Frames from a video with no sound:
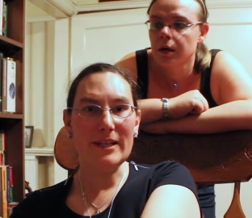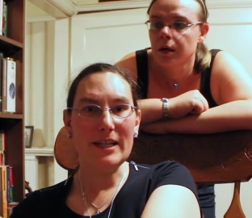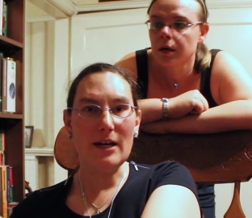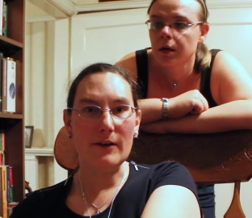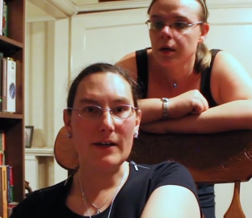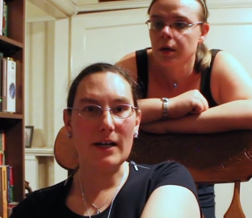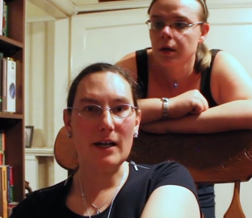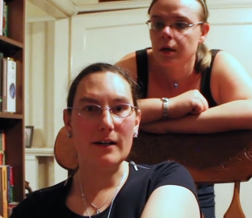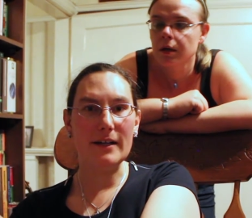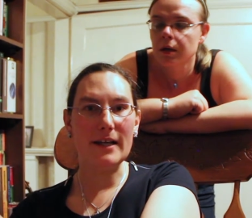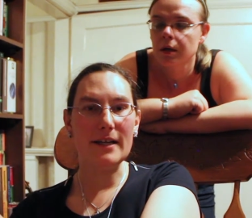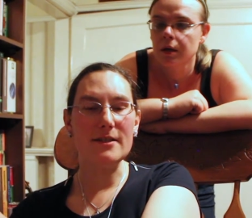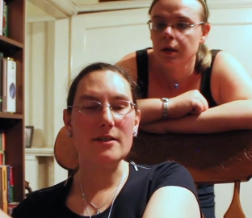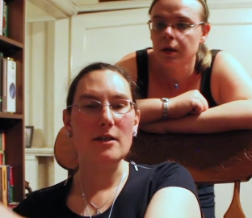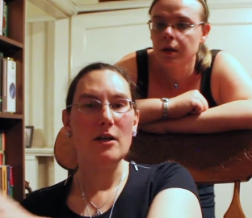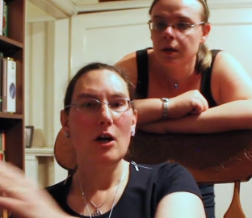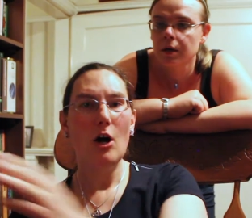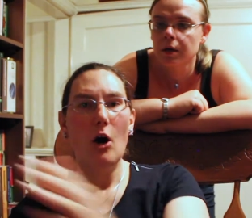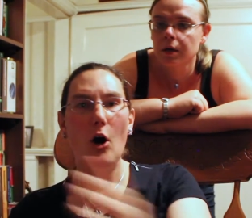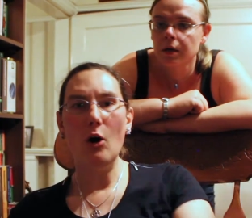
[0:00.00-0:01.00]
Speaker 1: we now can't get.
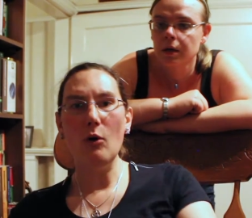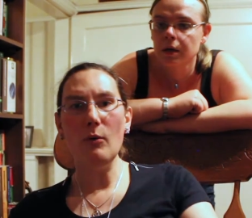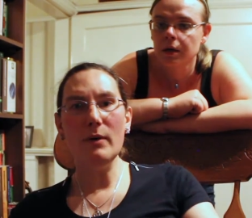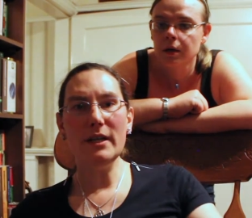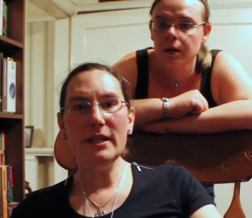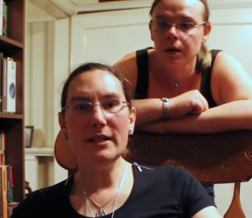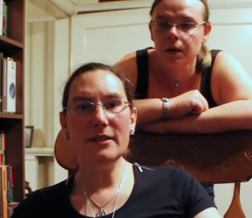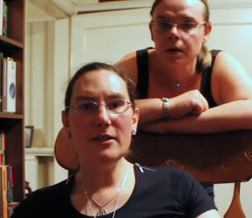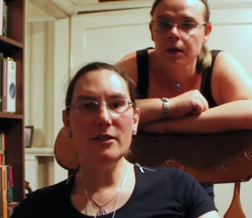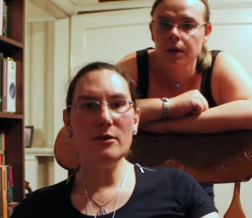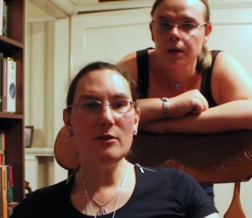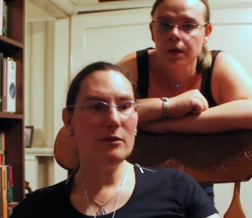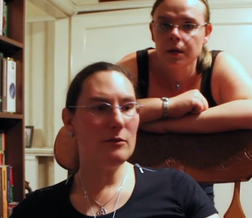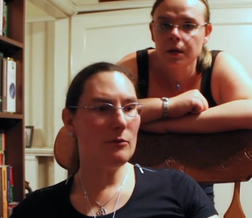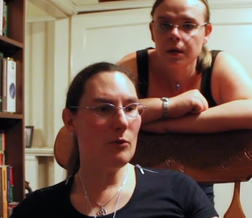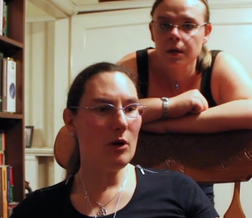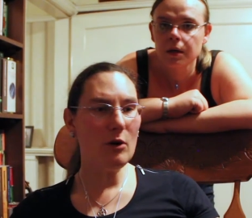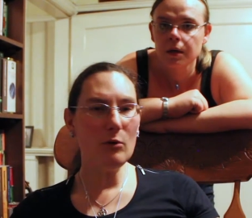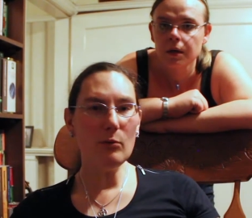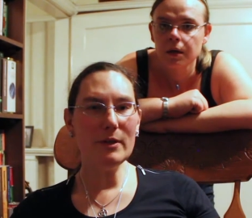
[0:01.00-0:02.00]
All we need to do, and
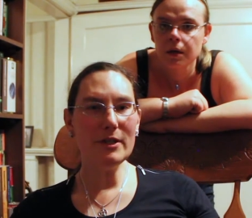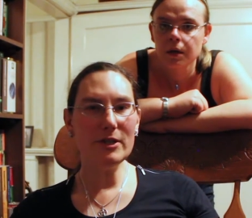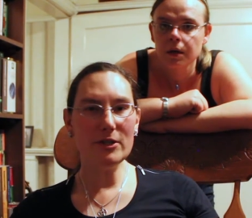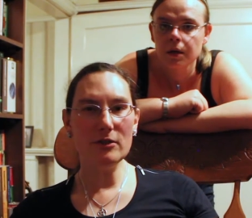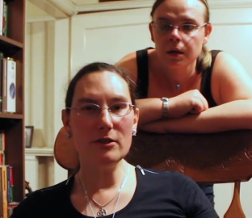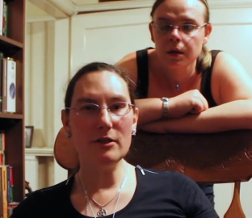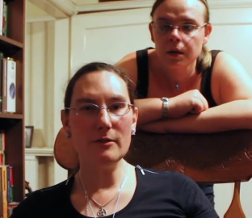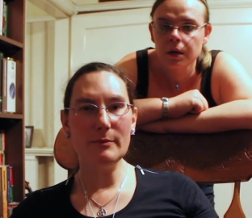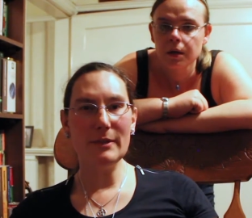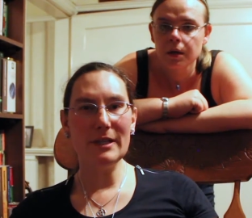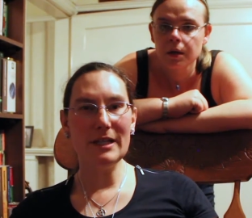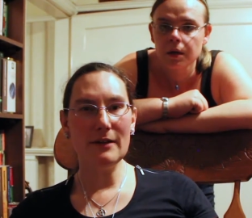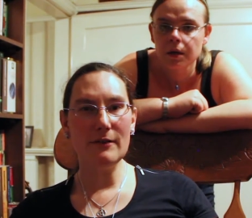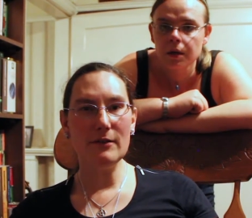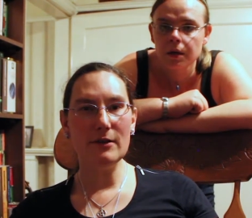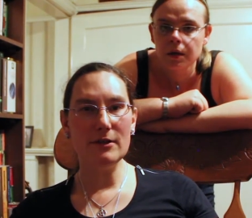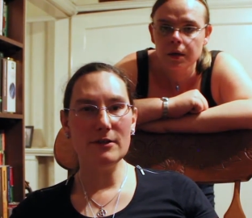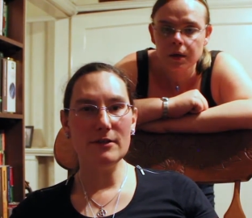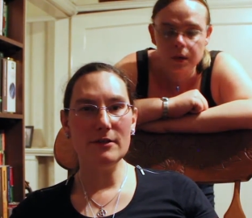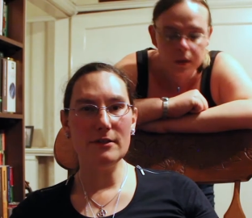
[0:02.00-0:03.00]
all we should have been uh,